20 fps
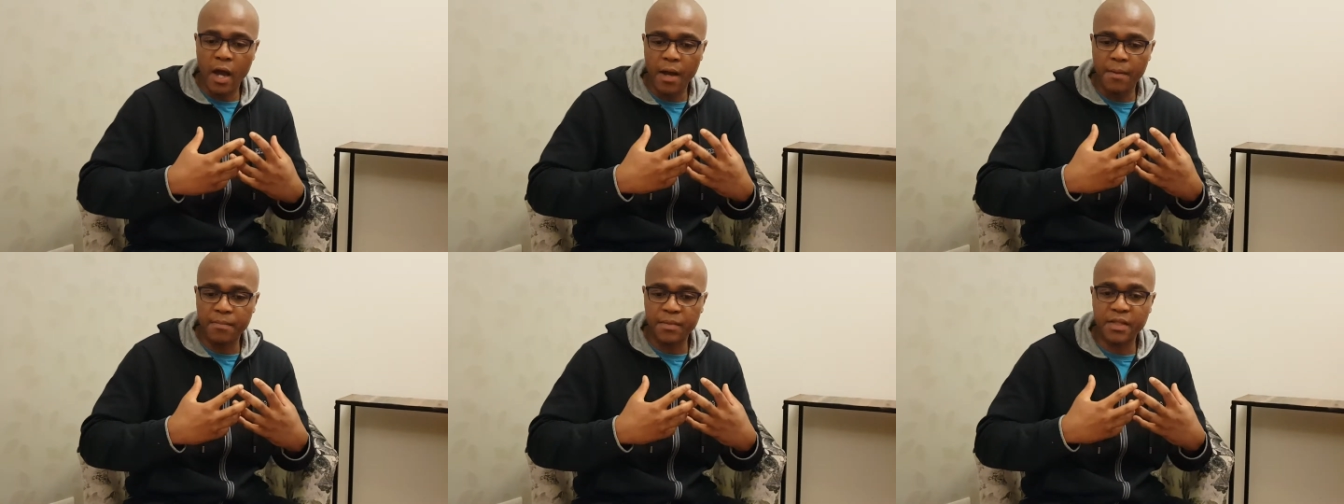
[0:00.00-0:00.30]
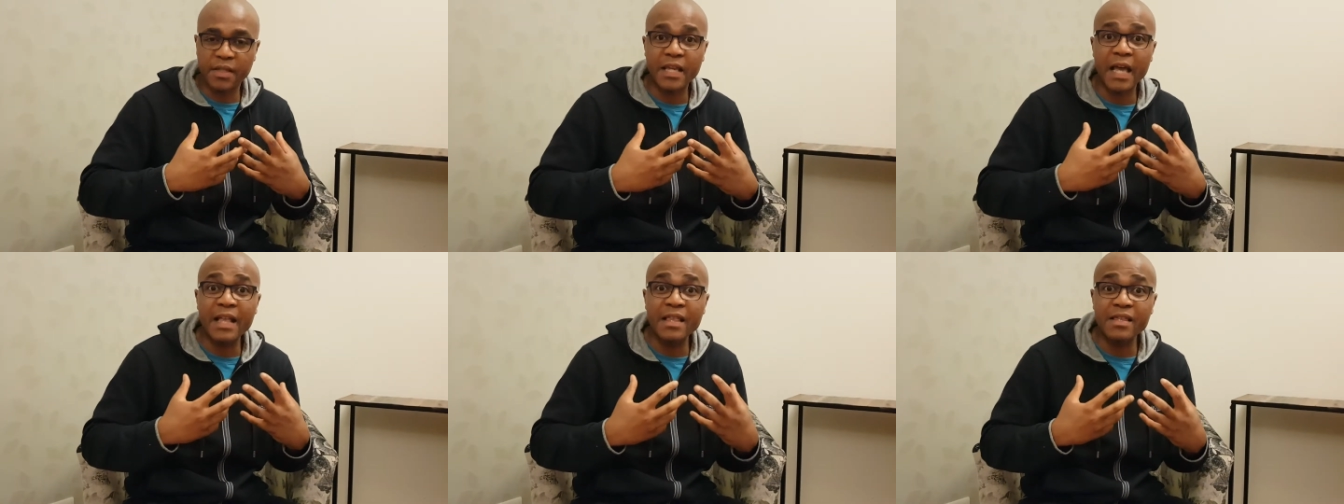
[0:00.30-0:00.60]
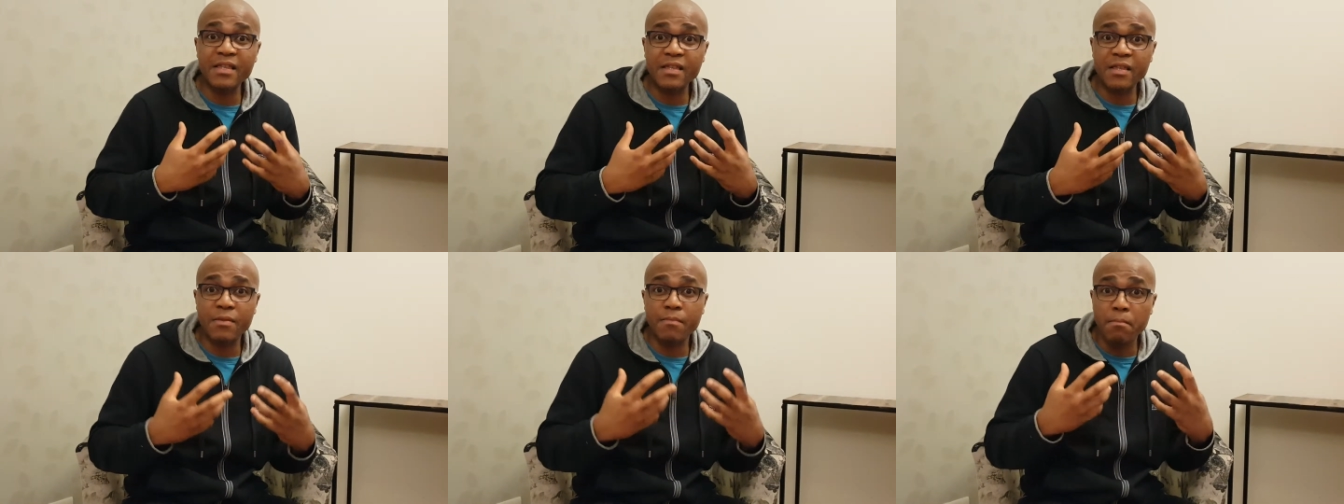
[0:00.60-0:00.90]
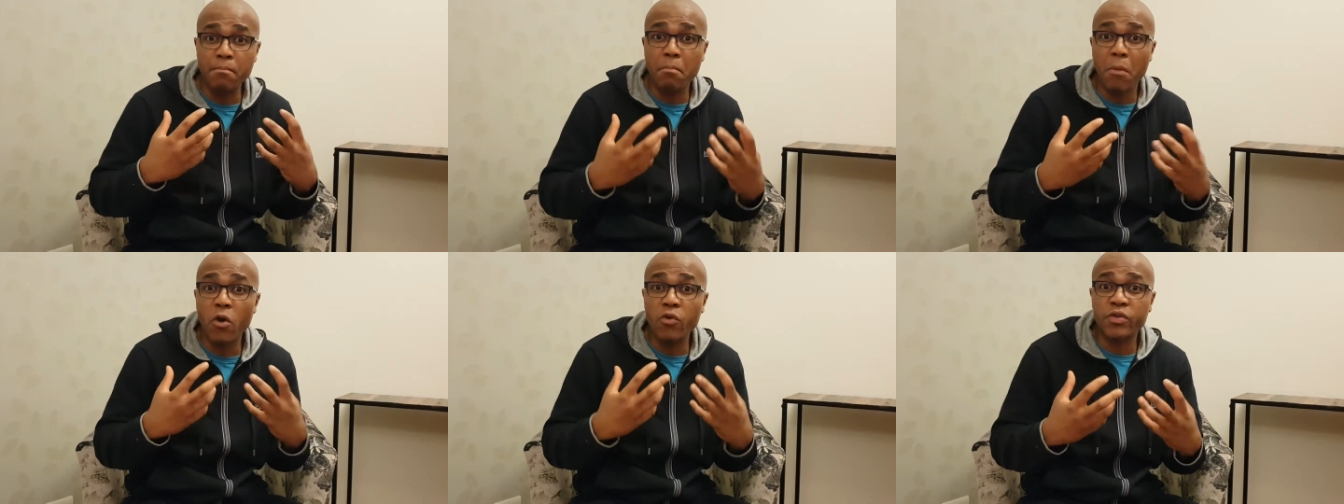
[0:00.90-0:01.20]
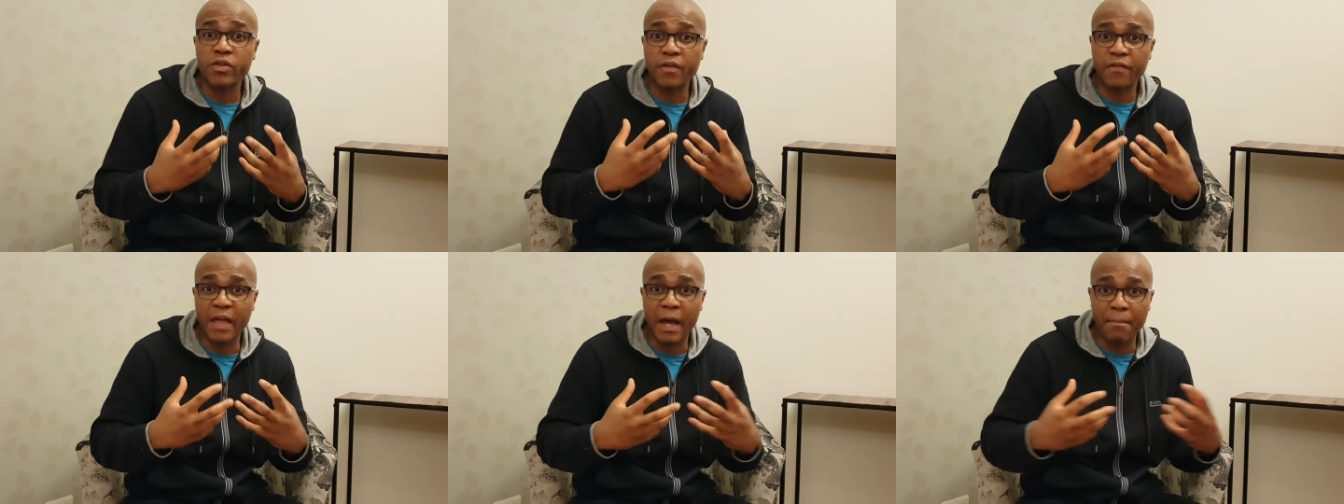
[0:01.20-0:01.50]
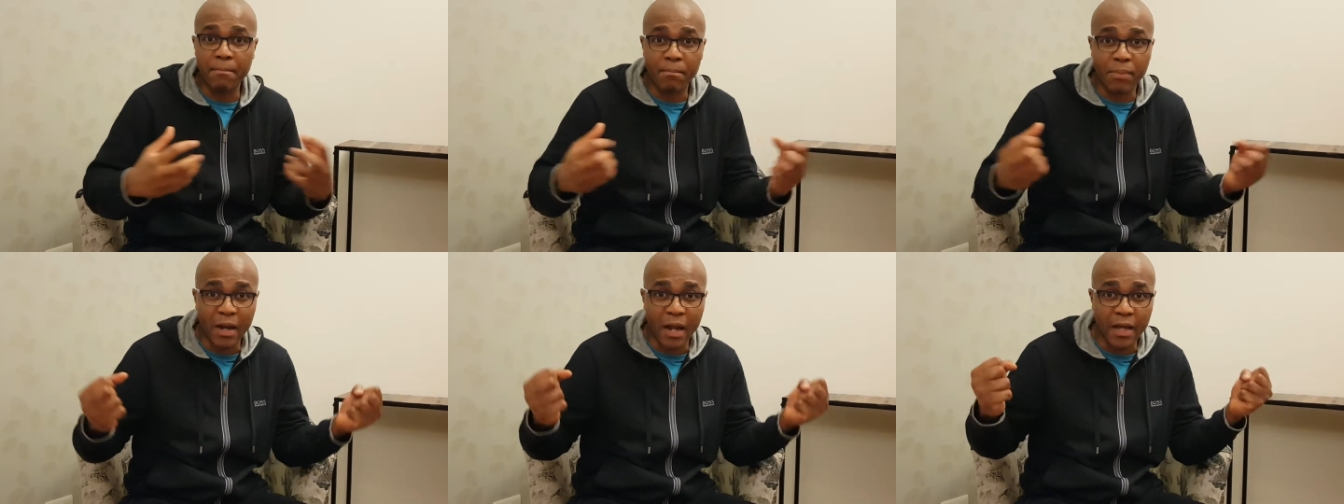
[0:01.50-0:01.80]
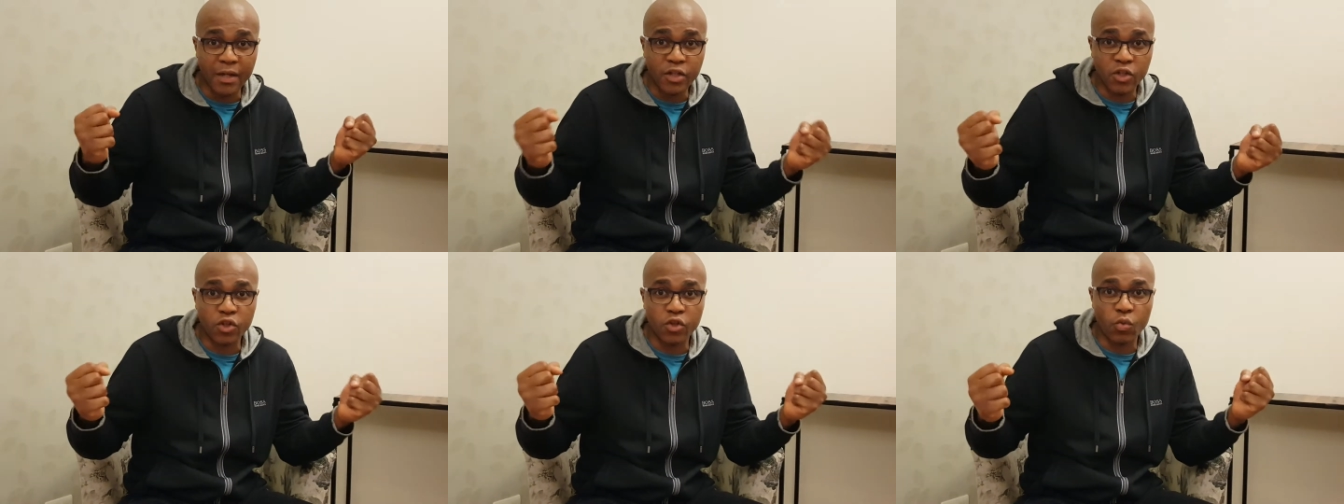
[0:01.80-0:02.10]
sends most of that
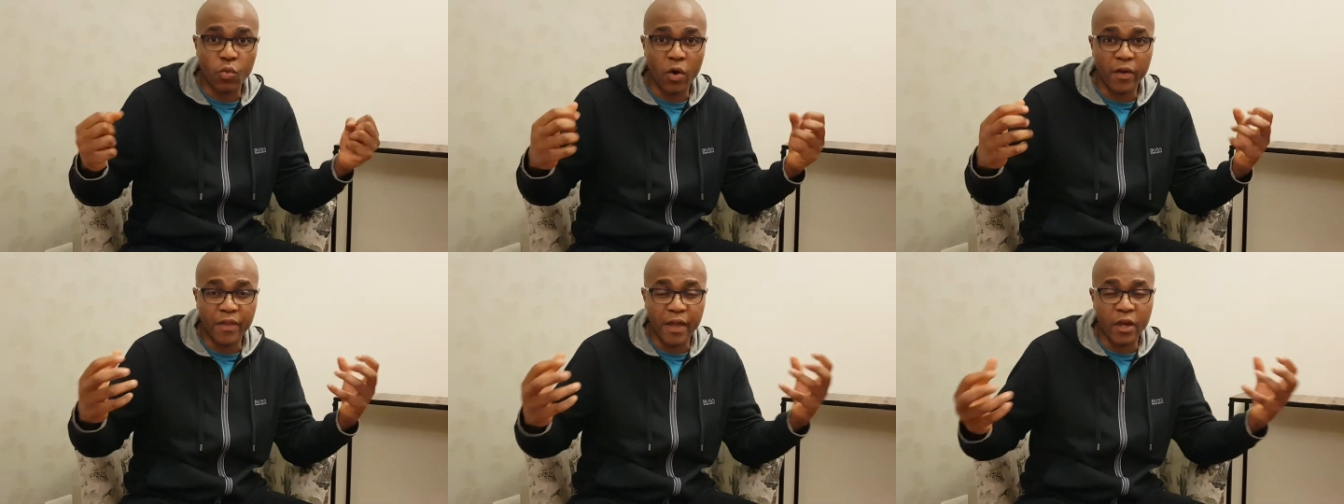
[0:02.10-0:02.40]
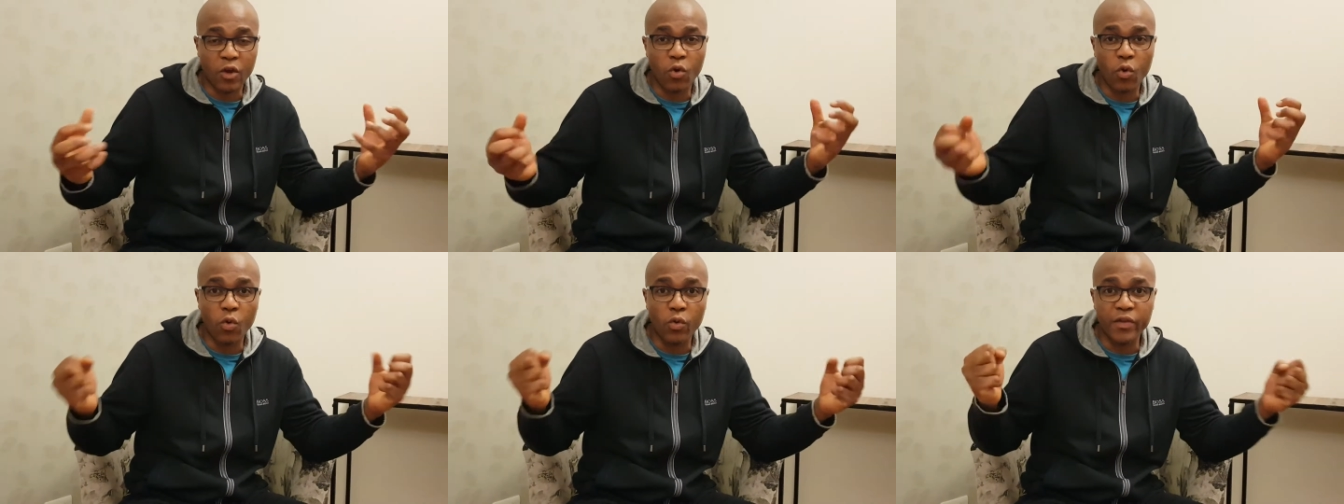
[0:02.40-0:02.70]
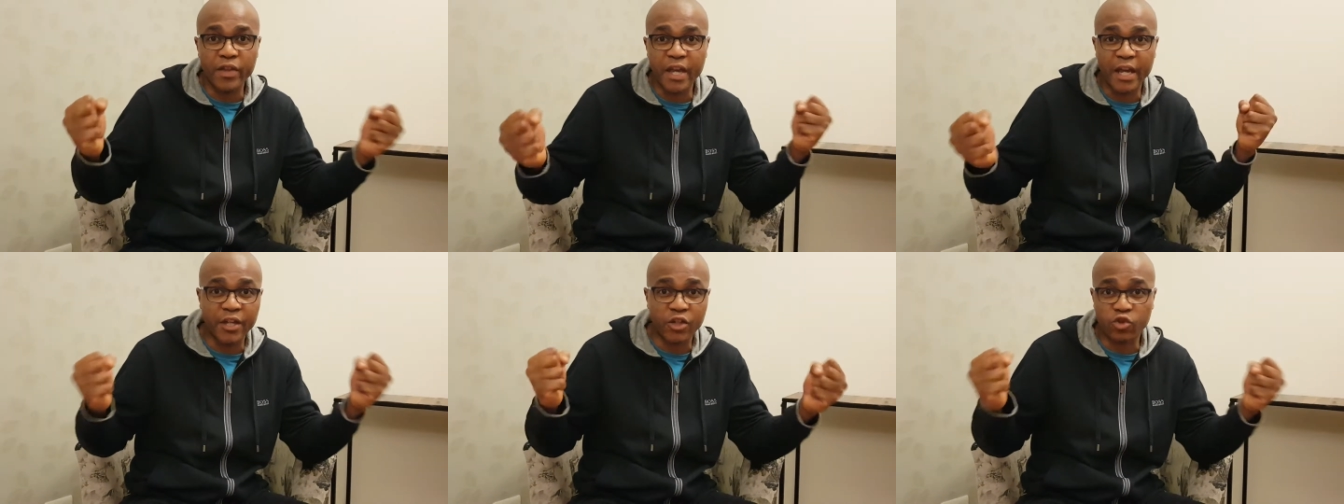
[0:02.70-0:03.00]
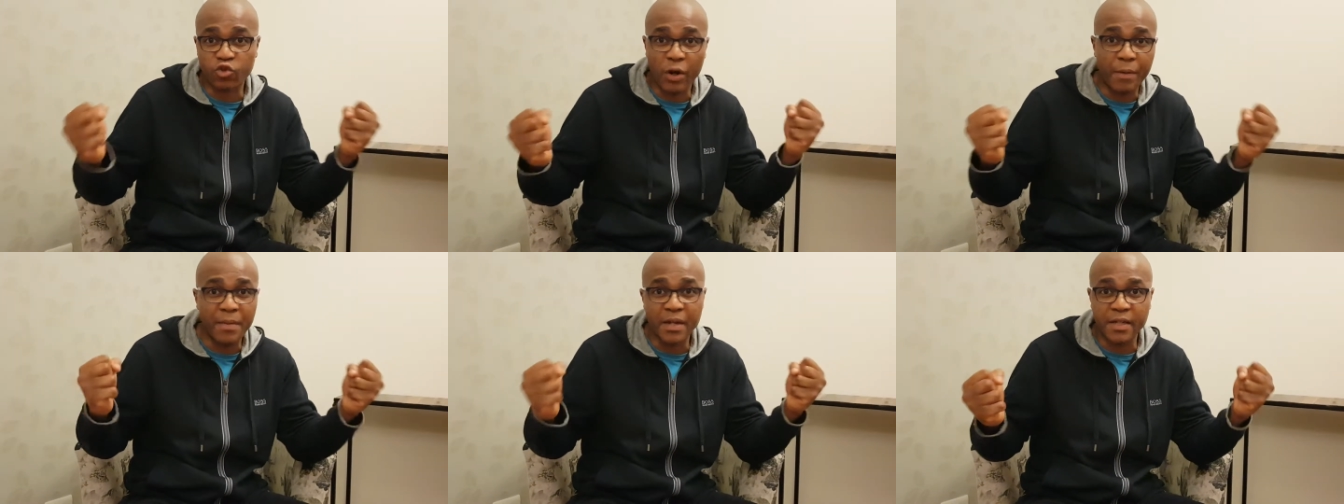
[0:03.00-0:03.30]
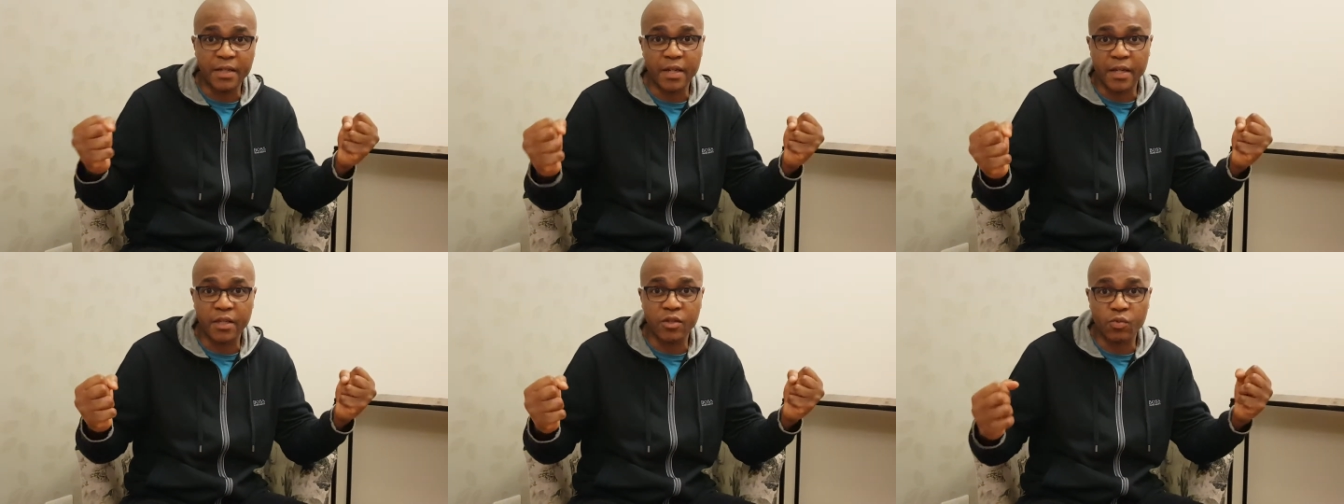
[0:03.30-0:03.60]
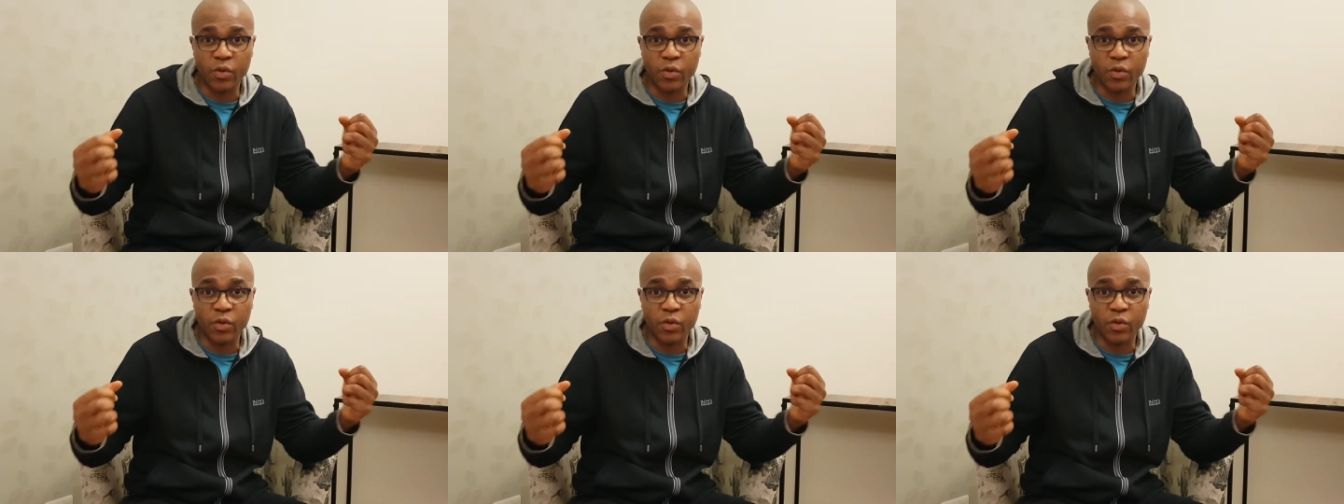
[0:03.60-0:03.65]
blood to what they call the extremities,